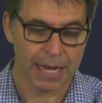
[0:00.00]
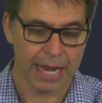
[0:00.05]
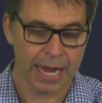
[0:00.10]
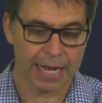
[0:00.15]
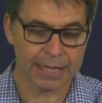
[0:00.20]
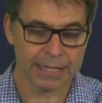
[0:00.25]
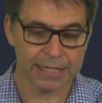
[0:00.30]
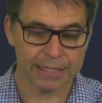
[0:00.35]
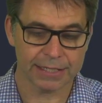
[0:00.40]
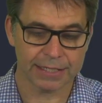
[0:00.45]

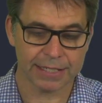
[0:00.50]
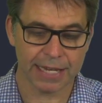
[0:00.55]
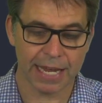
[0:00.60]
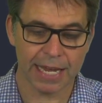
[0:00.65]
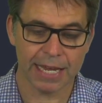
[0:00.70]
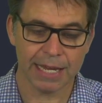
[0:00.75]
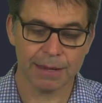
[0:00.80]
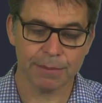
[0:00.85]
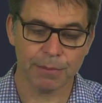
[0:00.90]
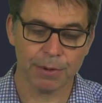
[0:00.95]
And then
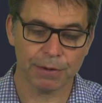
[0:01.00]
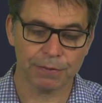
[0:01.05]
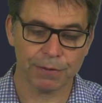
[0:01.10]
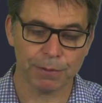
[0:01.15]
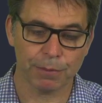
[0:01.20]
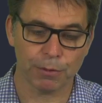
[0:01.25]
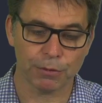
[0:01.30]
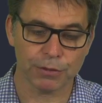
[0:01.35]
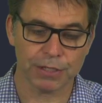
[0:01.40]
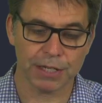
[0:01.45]
same if
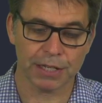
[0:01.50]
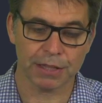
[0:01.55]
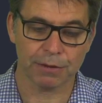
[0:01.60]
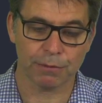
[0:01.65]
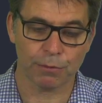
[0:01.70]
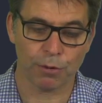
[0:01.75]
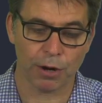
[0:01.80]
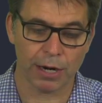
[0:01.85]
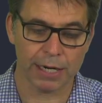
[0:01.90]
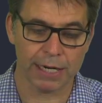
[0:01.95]
the ball's hitting
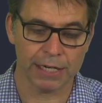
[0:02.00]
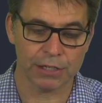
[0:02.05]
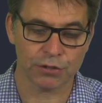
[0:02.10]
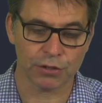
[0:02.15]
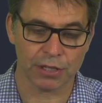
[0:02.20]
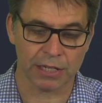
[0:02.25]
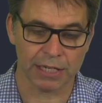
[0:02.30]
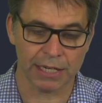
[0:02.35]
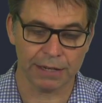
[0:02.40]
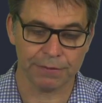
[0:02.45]
the right edge
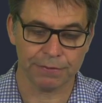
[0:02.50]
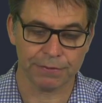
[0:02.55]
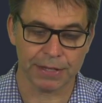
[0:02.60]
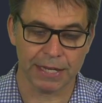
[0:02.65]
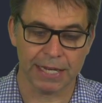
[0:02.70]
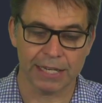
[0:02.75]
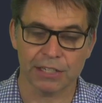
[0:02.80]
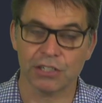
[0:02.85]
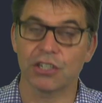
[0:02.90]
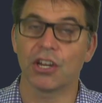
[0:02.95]
or the left
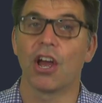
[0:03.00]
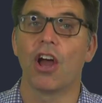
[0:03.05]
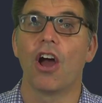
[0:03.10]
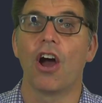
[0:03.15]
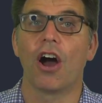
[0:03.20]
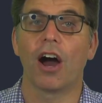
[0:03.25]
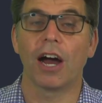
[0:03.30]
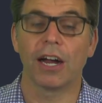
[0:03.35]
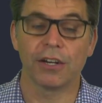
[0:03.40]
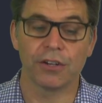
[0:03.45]
edge,
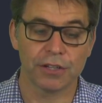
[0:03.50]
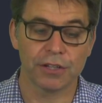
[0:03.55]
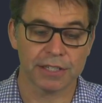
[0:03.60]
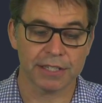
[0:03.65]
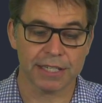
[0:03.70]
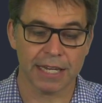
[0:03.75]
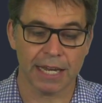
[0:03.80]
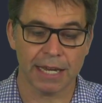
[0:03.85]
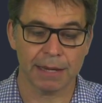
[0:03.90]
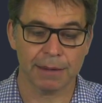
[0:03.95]
I do the
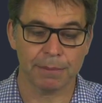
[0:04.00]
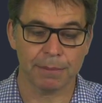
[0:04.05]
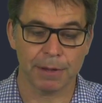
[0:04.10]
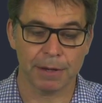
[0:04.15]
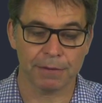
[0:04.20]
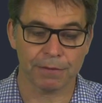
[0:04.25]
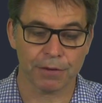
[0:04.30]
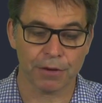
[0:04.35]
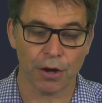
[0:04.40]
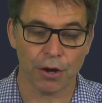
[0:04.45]
same
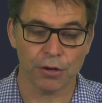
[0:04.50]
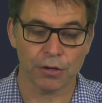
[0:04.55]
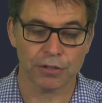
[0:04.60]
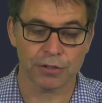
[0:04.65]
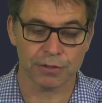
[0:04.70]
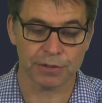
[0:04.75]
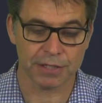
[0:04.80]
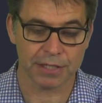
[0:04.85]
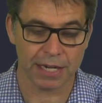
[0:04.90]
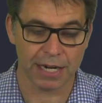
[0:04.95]
bit of code.
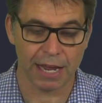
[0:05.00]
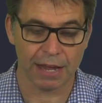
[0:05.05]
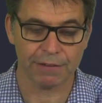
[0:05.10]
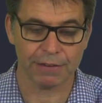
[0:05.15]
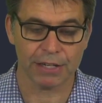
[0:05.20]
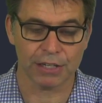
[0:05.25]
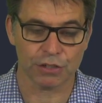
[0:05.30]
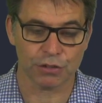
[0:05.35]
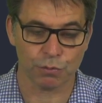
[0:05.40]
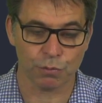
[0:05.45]
So instead of
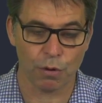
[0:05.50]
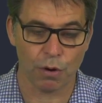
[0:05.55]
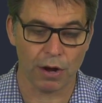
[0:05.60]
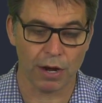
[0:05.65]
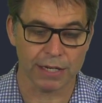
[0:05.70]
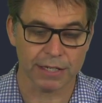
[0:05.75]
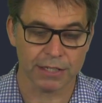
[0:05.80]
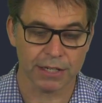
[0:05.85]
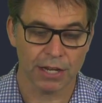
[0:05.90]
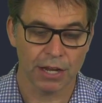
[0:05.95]
having it
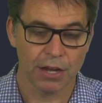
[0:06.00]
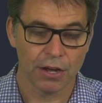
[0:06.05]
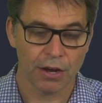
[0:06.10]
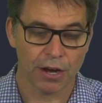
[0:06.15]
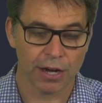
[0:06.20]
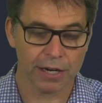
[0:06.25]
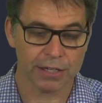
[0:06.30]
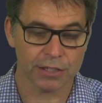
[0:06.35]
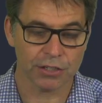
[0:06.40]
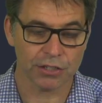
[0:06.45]
twice,
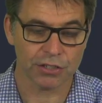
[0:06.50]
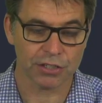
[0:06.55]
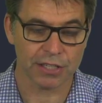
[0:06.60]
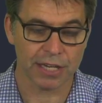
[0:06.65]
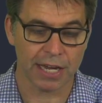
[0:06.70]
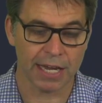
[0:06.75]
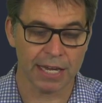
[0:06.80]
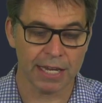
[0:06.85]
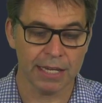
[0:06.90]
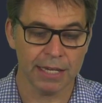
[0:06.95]
I can just
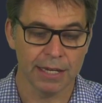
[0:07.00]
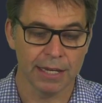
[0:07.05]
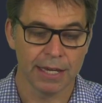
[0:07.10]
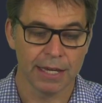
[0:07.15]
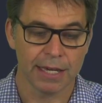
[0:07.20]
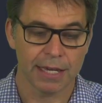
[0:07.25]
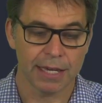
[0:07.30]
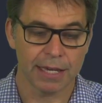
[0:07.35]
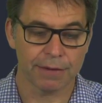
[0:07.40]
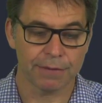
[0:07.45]
say
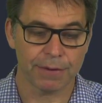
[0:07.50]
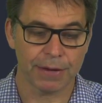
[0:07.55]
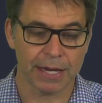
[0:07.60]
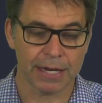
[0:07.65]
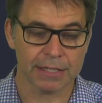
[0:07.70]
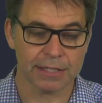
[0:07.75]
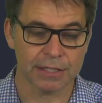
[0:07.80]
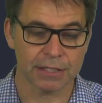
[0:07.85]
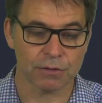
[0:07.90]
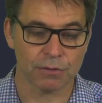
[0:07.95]
if
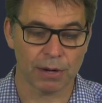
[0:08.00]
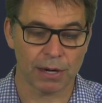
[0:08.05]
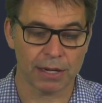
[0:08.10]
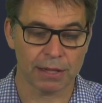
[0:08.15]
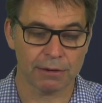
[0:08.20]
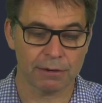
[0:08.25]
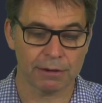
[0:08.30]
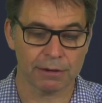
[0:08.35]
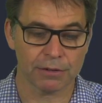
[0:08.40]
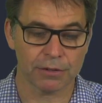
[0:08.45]
x is greater
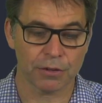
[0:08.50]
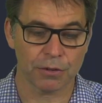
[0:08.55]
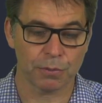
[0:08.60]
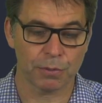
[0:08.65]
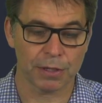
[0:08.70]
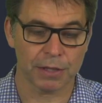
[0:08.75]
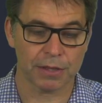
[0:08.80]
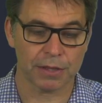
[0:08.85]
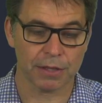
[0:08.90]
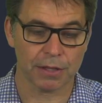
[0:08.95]
than or equal to the
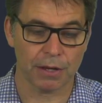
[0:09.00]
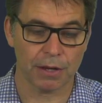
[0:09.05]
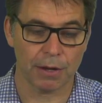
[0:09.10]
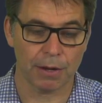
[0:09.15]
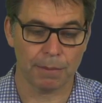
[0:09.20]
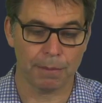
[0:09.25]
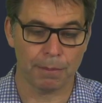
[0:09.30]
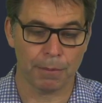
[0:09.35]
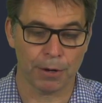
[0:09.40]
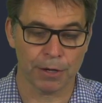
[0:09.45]
width
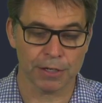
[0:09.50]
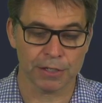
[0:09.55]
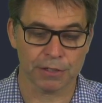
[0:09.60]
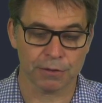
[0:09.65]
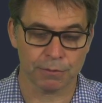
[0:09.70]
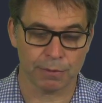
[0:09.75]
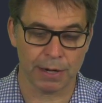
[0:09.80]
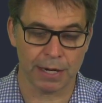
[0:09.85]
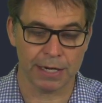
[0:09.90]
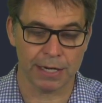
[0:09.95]
minus
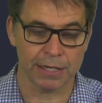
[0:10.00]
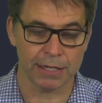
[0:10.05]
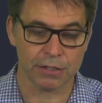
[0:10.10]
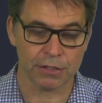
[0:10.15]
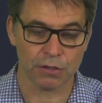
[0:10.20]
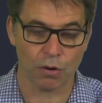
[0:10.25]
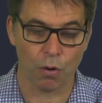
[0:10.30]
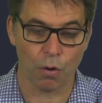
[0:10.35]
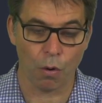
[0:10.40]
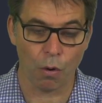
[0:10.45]
the
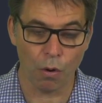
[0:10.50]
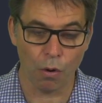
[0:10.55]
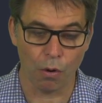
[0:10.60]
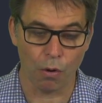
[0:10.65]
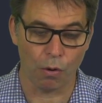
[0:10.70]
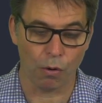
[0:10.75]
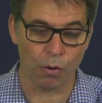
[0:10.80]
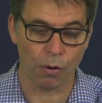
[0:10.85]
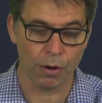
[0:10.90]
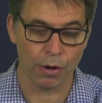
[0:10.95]
radius,
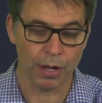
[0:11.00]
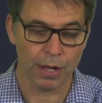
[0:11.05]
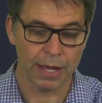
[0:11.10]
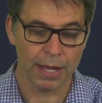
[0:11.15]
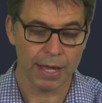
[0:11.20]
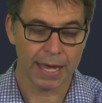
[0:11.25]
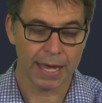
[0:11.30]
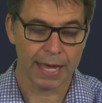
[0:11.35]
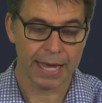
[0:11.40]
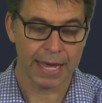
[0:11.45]
or
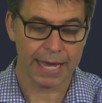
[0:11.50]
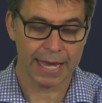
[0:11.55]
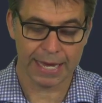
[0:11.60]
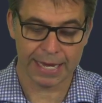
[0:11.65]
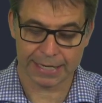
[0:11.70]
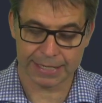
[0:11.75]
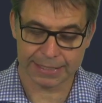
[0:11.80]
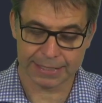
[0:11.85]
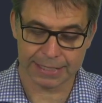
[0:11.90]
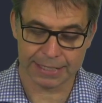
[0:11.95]

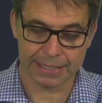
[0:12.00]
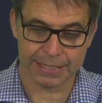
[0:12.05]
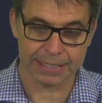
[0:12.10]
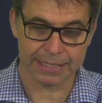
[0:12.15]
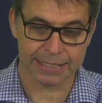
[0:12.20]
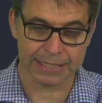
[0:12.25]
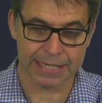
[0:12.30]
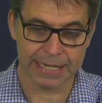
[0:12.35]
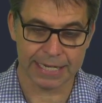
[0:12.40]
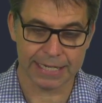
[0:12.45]
x
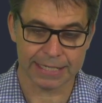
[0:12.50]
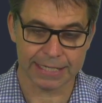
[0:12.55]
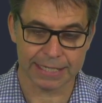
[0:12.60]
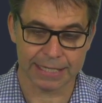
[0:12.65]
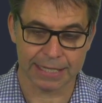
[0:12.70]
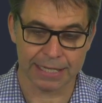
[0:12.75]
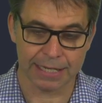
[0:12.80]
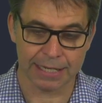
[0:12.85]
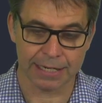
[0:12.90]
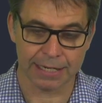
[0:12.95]
is less
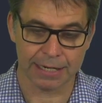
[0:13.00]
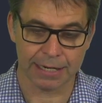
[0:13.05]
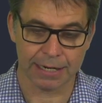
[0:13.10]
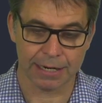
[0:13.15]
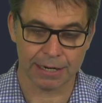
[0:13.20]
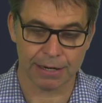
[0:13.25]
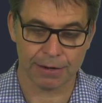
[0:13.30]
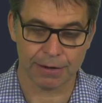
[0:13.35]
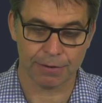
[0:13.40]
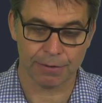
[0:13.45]
than
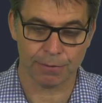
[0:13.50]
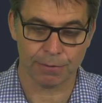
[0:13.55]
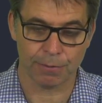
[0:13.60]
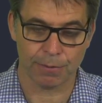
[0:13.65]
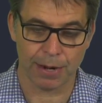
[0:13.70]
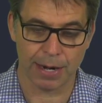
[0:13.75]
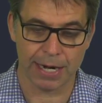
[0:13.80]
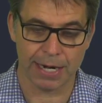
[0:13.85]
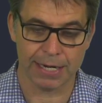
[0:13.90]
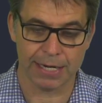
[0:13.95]

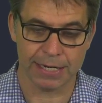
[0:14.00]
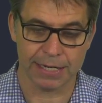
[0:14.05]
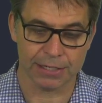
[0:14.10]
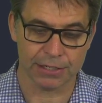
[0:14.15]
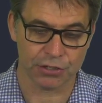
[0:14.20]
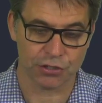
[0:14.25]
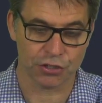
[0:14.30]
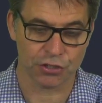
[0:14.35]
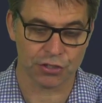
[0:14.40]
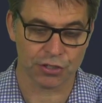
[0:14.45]

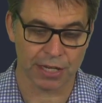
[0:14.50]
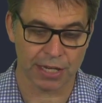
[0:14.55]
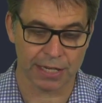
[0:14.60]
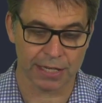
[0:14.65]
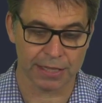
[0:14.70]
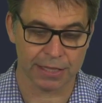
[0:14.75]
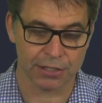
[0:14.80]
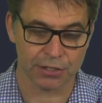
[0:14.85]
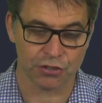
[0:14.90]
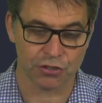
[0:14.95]
radius. Just
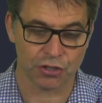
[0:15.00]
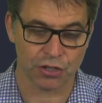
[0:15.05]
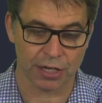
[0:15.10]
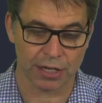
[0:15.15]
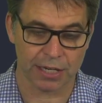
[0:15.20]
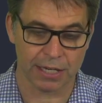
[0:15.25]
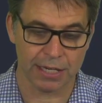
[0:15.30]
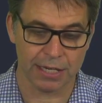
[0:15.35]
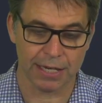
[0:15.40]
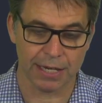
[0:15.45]
take this
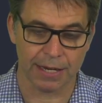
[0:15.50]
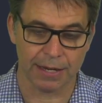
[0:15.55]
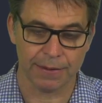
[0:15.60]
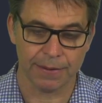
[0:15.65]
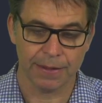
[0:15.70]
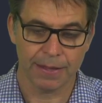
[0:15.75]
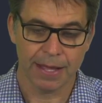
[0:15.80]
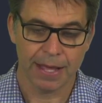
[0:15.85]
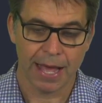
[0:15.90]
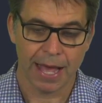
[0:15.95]
check here,
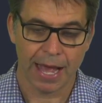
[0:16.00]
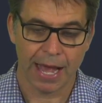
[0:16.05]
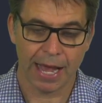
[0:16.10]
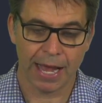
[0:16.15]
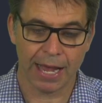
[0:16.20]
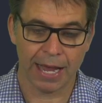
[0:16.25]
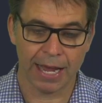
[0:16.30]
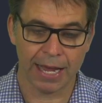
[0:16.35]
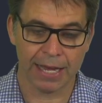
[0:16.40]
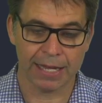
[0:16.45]

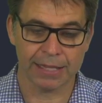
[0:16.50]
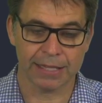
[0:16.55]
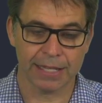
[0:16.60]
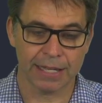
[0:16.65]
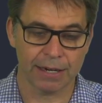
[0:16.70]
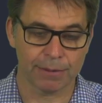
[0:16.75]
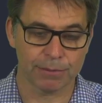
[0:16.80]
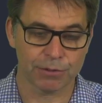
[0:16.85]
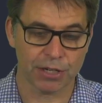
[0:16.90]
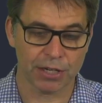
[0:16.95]
and
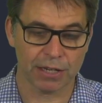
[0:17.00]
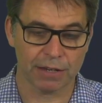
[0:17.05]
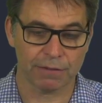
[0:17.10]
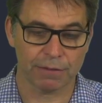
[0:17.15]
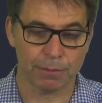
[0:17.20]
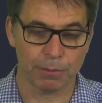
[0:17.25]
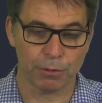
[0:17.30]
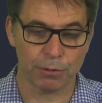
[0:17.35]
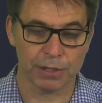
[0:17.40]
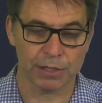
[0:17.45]
then I'm checking if
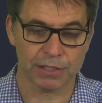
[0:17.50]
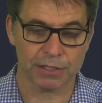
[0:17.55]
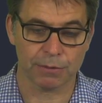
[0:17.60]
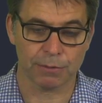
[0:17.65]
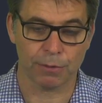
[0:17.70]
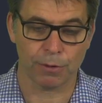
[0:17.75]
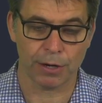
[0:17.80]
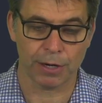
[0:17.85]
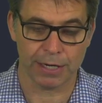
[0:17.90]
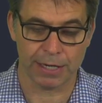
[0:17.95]
the ball hits the
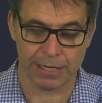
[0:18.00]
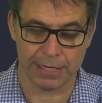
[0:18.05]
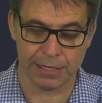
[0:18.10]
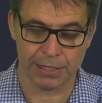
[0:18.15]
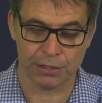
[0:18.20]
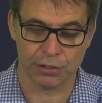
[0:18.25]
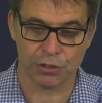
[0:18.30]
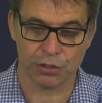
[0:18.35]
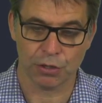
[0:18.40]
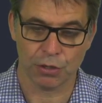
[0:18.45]
right
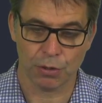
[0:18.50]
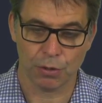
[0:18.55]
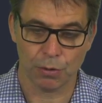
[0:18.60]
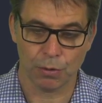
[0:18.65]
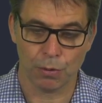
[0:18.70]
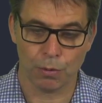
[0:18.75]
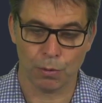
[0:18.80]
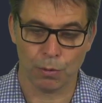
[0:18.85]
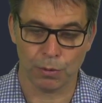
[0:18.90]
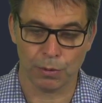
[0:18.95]
edge
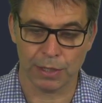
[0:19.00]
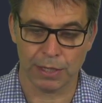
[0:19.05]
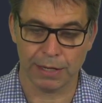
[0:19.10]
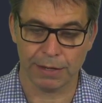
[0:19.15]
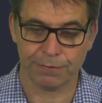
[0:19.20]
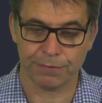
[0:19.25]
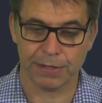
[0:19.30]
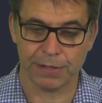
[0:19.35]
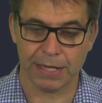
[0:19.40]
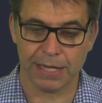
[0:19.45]
or
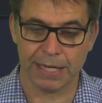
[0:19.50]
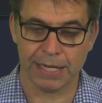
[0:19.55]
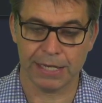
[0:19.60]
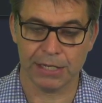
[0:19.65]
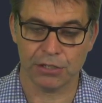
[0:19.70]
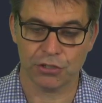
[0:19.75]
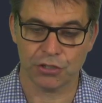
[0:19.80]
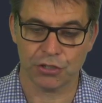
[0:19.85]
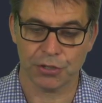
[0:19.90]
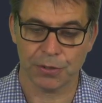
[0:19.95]
left
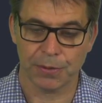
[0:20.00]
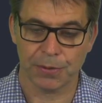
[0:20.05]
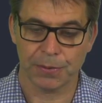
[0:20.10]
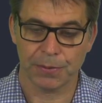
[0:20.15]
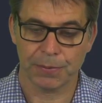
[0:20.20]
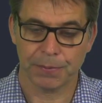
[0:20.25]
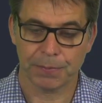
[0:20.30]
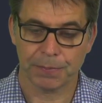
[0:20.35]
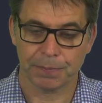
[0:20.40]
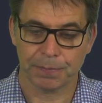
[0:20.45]
edge,
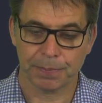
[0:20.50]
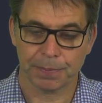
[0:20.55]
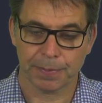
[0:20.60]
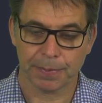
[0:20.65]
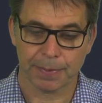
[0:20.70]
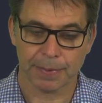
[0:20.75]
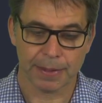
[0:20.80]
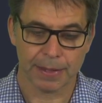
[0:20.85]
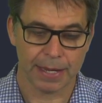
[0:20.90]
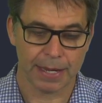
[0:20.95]

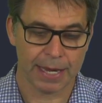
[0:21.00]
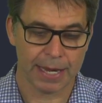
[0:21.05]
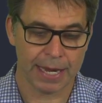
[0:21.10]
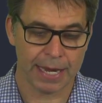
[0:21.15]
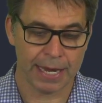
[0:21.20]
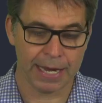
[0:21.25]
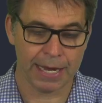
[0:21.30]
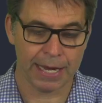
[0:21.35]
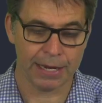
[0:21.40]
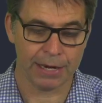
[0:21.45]

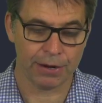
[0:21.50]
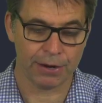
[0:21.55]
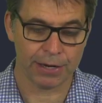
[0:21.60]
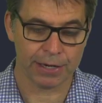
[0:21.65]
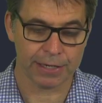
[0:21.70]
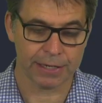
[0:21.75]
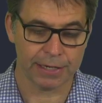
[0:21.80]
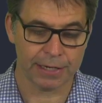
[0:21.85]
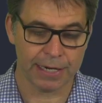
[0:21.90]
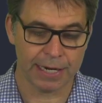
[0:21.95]
and
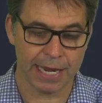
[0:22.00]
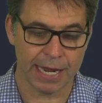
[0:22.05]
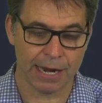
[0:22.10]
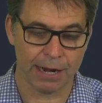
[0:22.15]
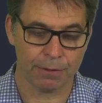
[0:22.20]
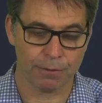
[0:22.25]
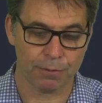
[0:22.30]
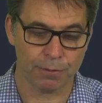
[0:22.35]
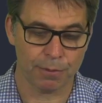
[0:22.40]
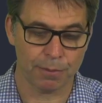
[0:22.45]
I can
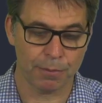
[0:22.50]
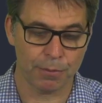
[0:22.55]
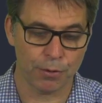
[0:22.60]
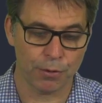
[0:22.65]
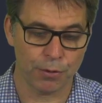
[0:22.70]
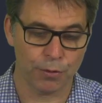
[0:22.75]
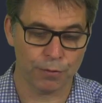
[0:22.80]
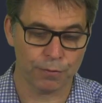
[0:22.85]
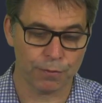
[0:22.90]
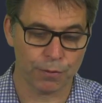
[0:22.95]
now
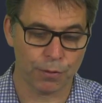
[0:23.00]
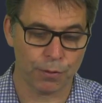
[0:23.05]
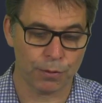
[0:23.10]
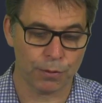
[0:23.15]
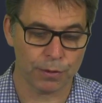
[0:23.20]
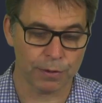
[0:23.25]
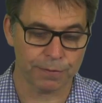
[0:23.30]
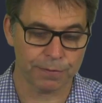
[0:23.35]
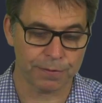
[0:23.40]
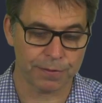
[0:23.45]
remove
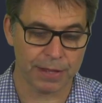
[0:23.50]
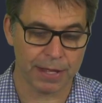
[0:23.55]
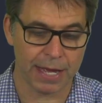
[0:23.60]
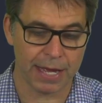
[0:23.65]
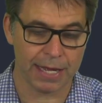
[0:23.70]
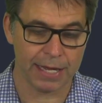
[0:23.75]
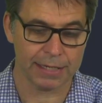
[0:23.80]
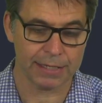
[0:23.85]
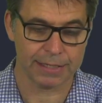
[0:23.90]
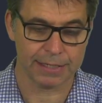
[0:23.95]
all of
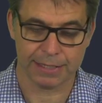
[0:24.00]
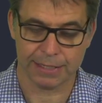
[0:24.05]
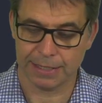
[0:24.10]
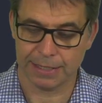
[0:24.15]
that.